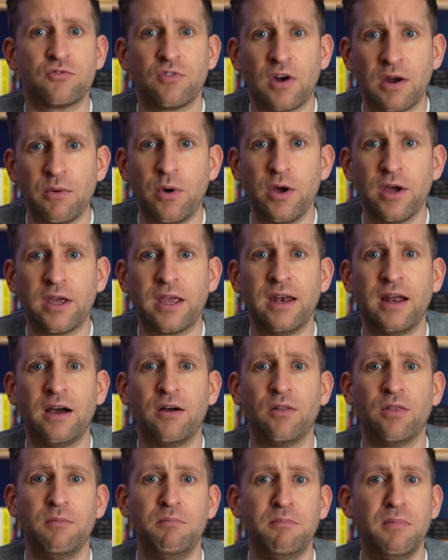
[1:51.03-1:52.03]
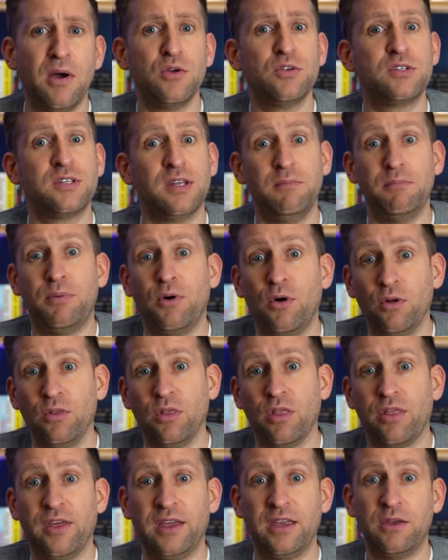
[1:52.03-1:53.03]
Try working out the most
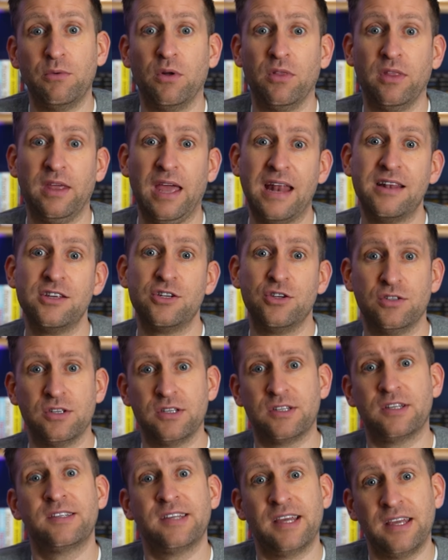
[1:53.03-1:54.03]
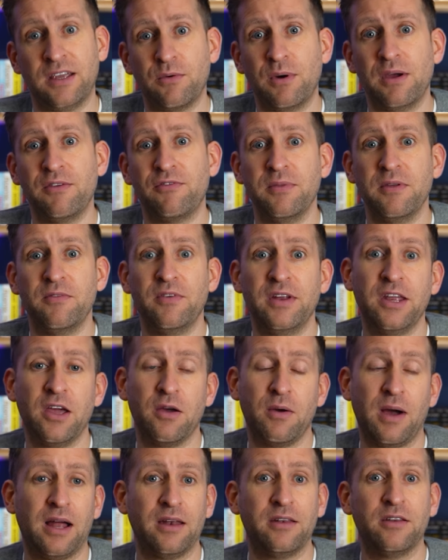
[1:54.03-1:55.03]
important thing you want the end user to take away from the
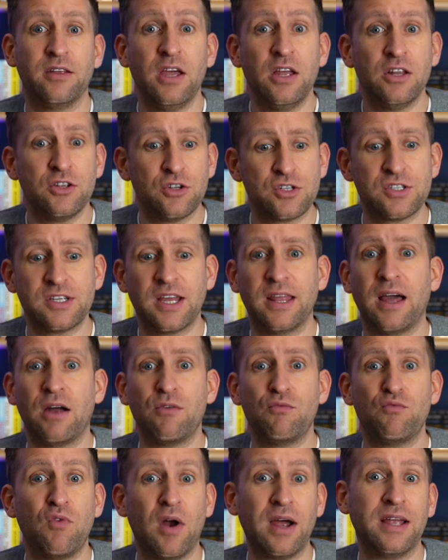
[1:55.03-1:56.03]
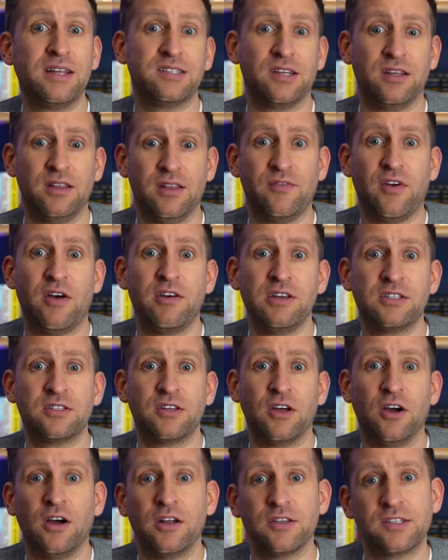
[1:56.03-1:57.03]
video and just say that right at the very
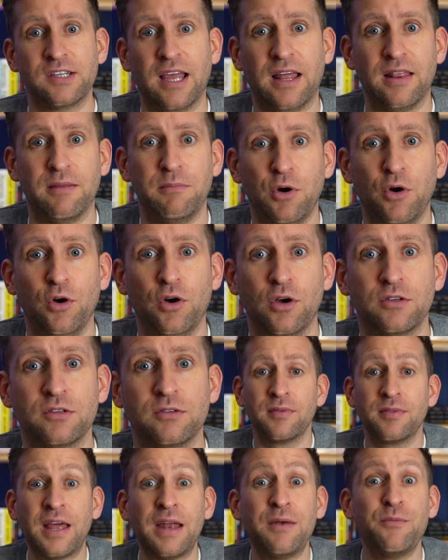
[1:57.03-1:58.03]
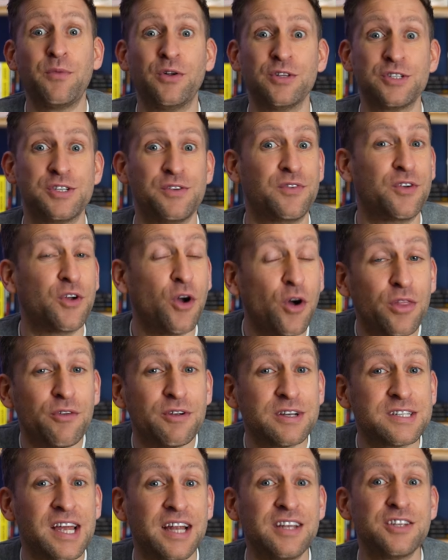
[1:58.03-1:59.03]
start to get them hooked. Then once you've got
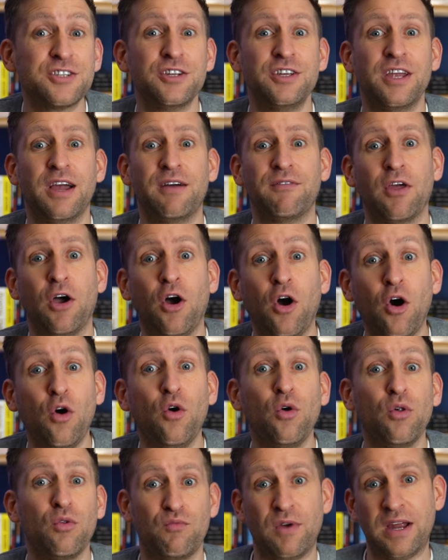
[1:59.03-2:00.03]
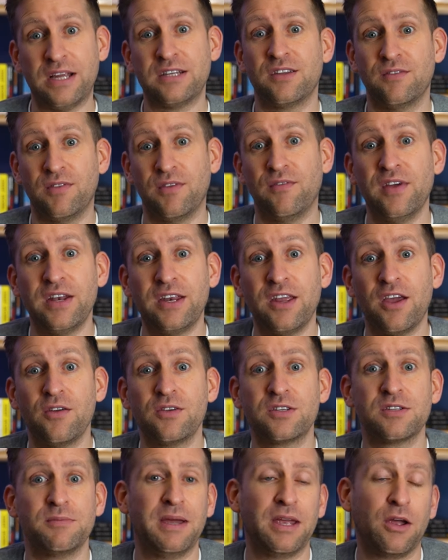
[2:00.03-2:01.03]
their attention, you have the whole rest of the video
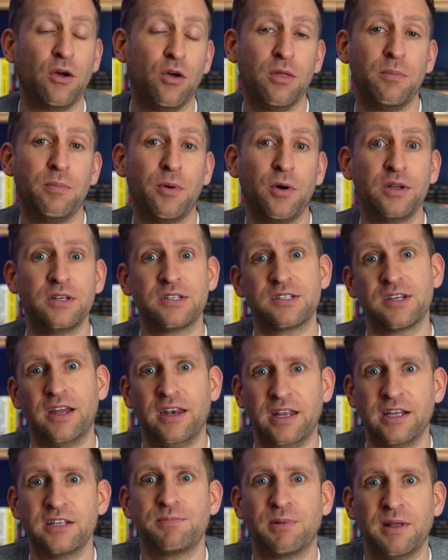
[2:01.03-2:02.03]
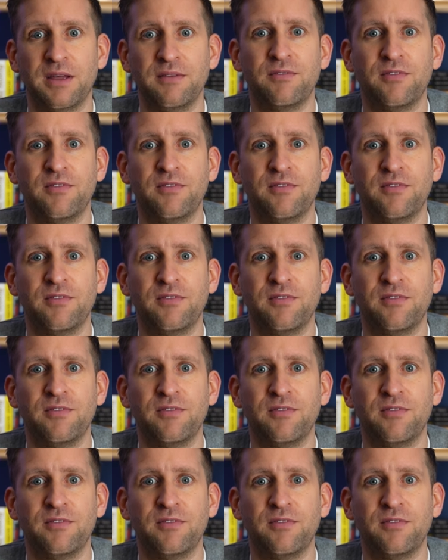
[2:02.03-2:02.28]
to make other points and explain